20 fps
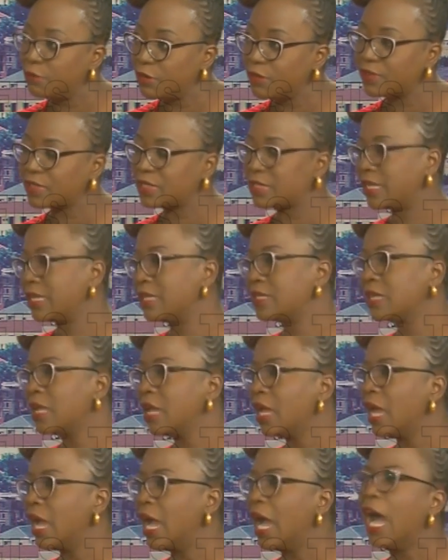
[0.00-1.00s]
in Rivers State.
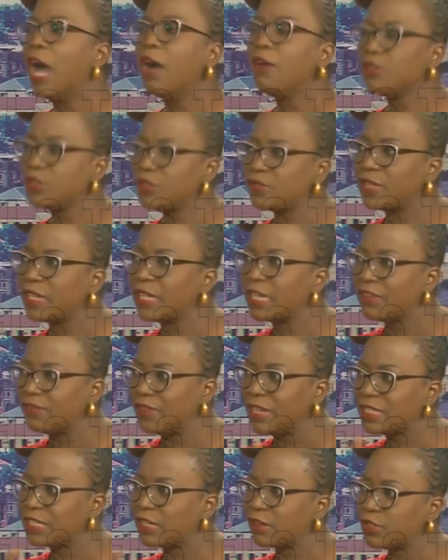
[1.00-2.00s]
How do you think
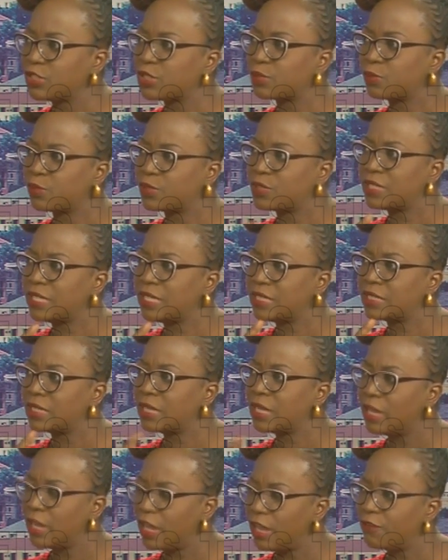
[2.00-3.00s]
events are going to proceed
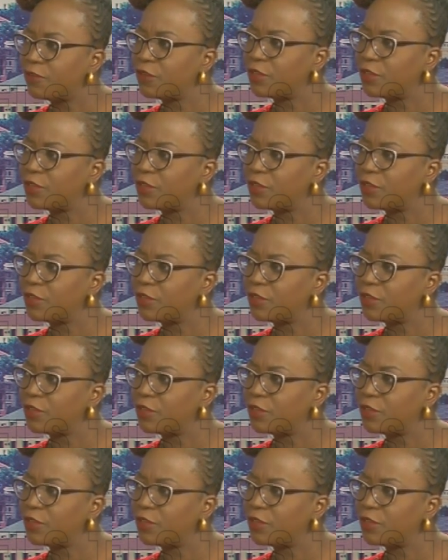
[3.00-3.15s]
uh,